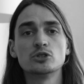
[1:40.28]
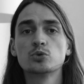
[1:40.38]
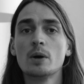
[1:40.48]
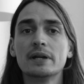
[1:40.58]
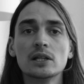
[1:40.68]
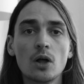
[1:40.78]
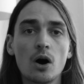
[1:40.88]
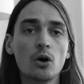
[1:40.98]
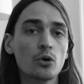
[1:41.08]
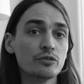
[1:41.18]
swimming a
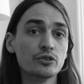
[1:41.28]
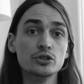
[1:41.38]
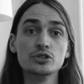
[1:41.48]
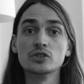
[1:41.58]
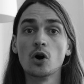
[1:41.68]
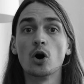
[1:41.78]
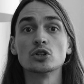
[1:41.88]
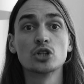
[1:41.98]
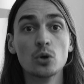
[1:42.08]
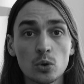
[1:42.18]
lot, or if you're using the
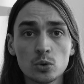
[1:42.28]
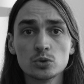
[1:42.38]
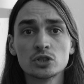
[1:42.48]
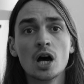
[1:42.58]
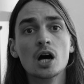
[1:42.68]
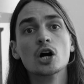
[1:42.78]
hot tools,